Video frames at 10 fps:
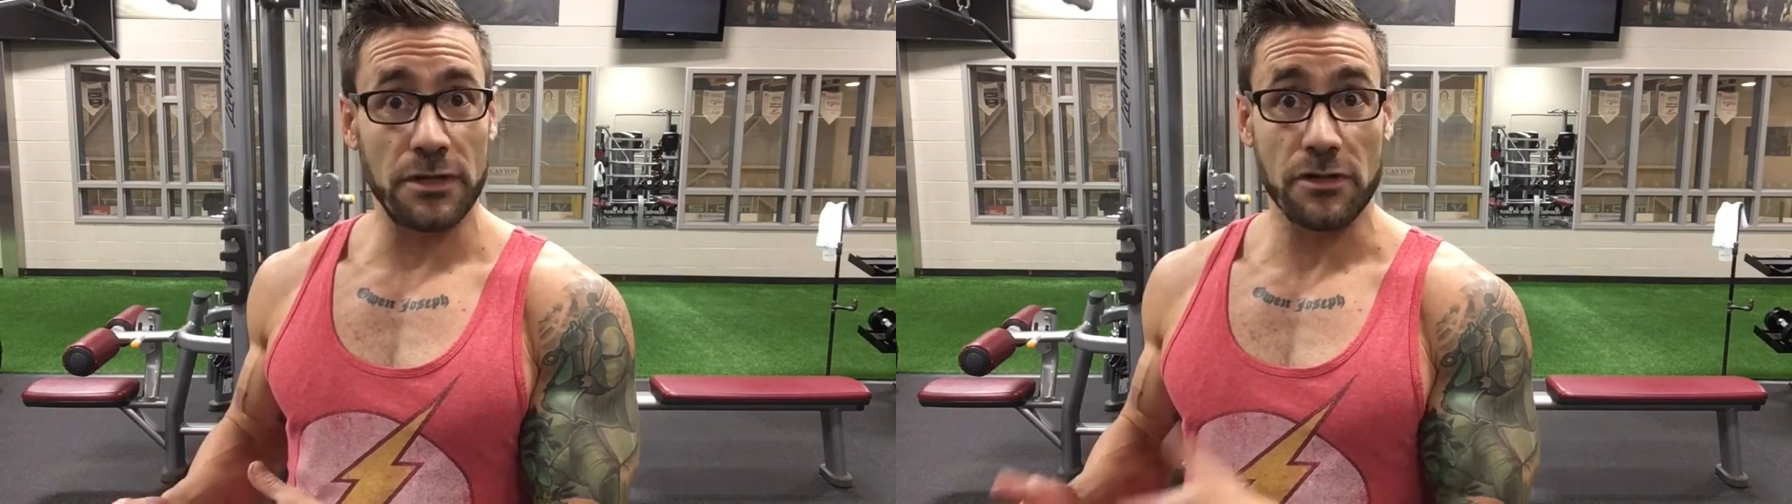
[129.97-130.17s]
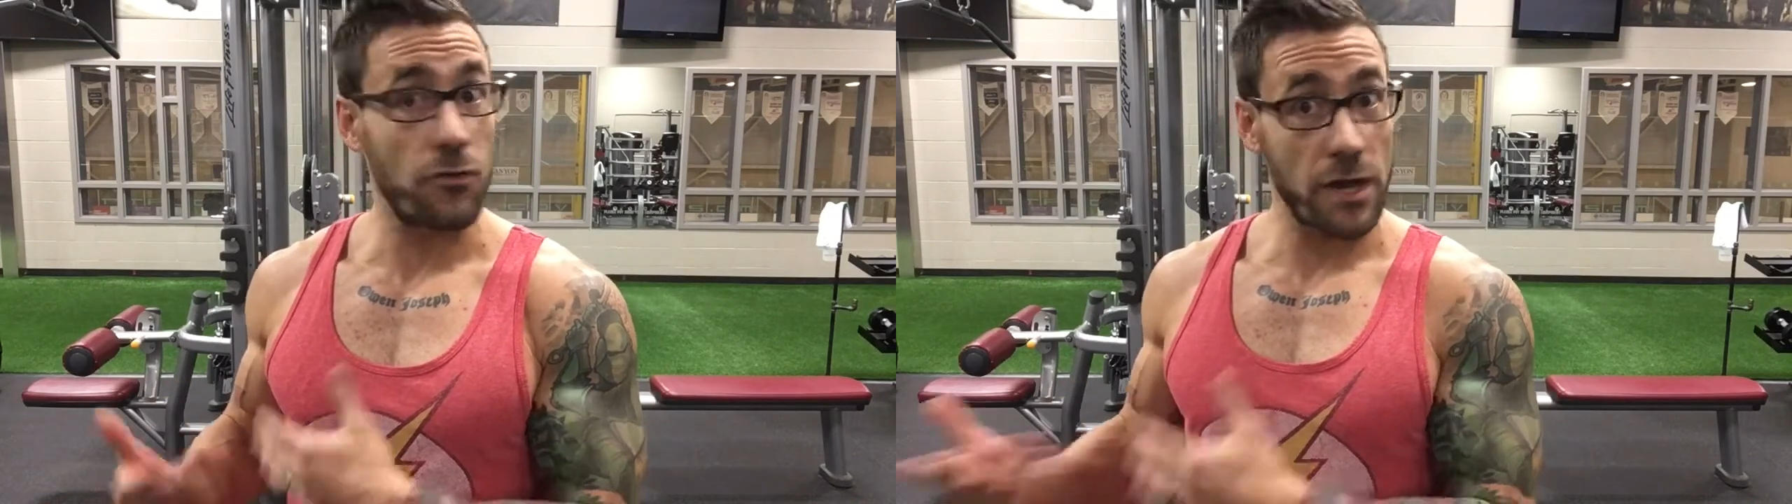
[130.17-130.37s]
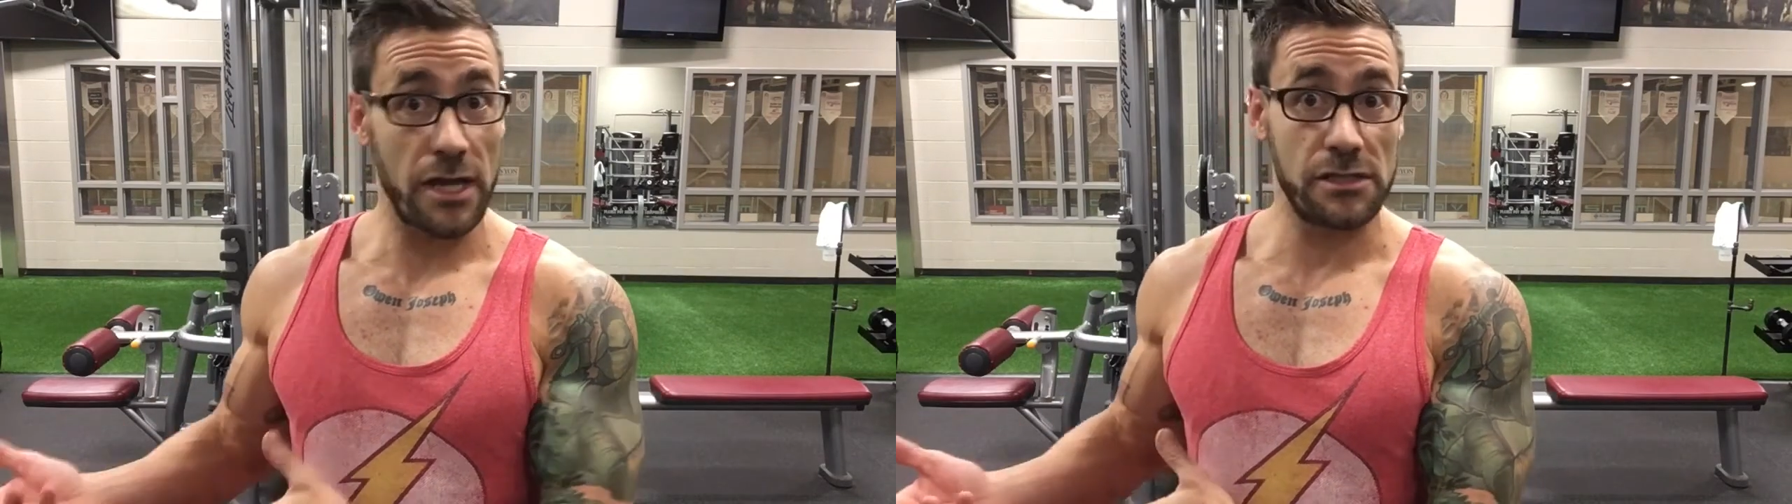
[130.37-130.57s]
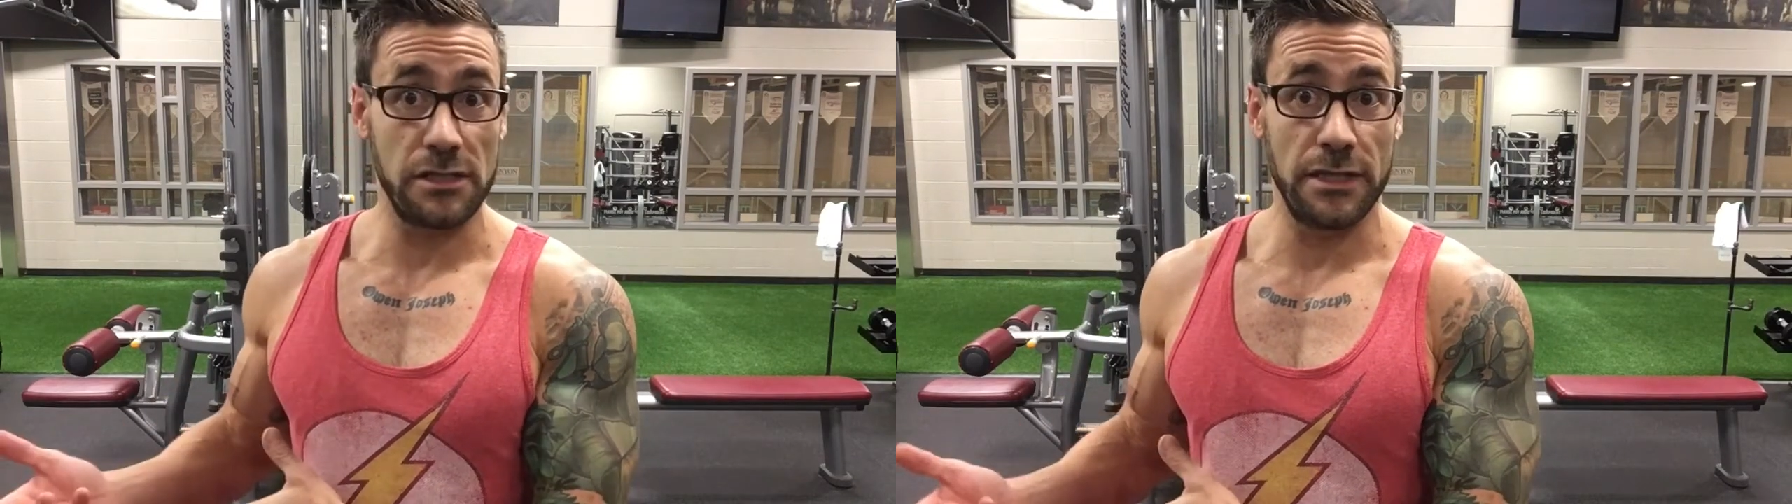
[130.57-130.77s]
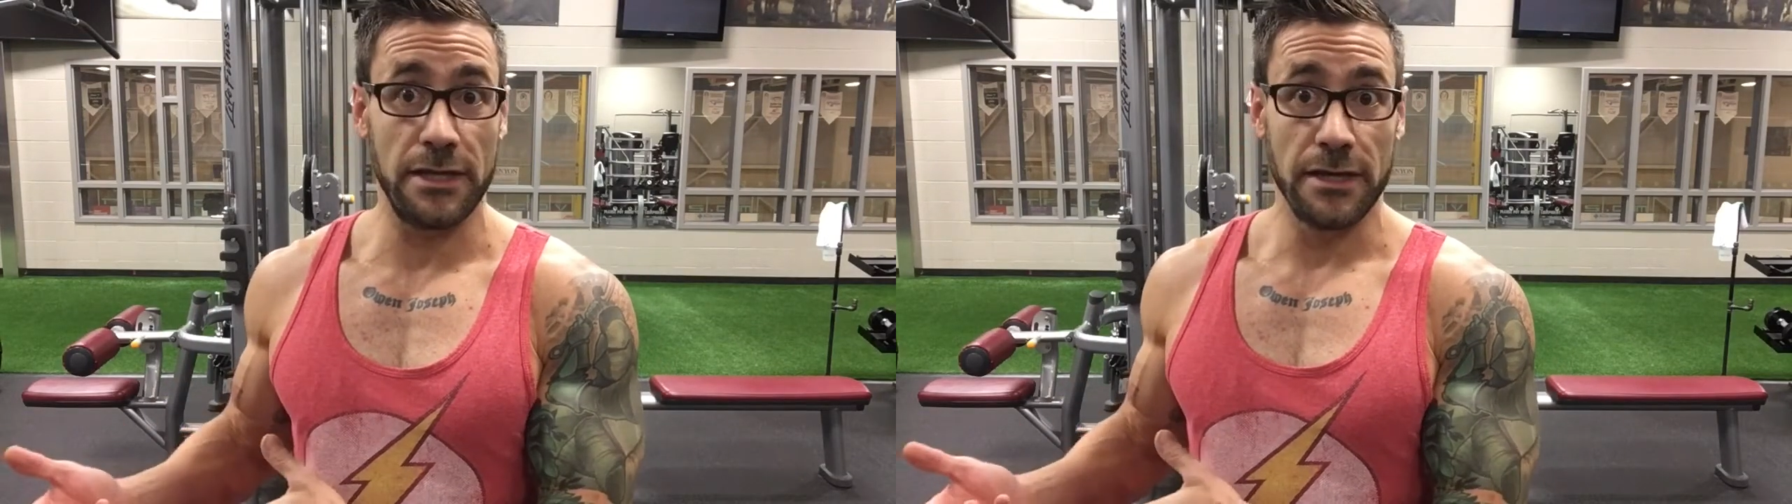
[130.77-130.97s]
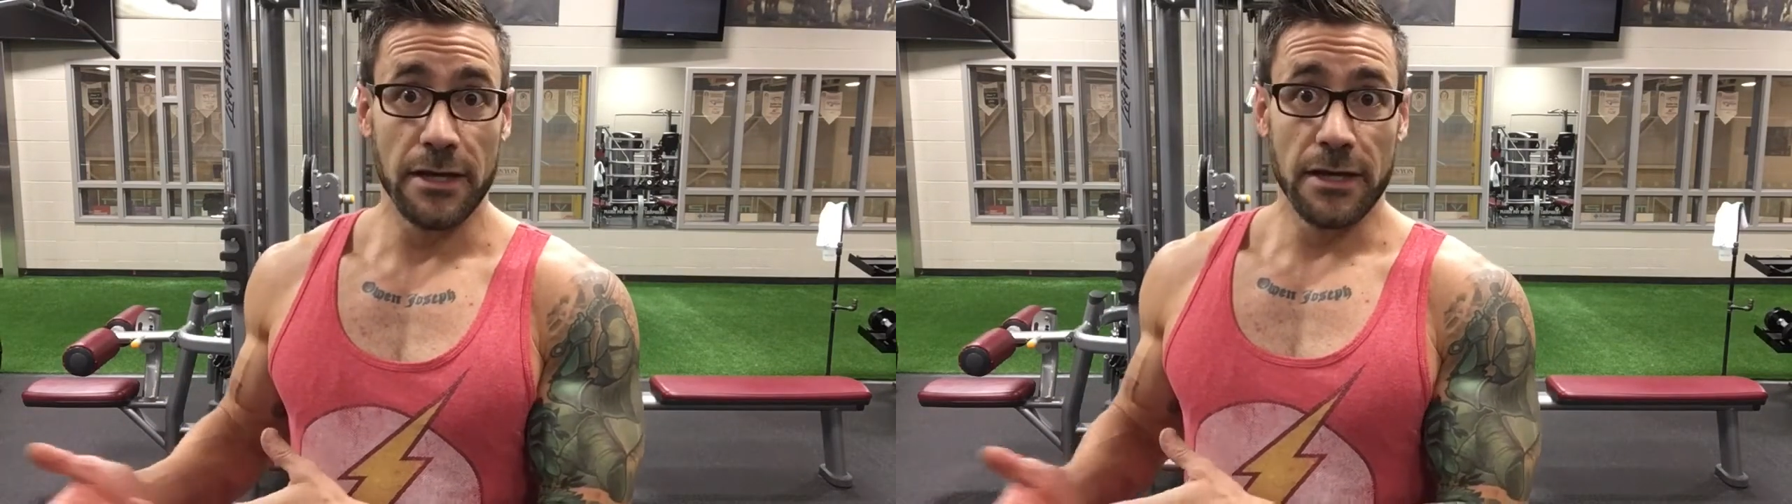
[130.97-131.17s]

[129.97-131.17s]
but don't actually,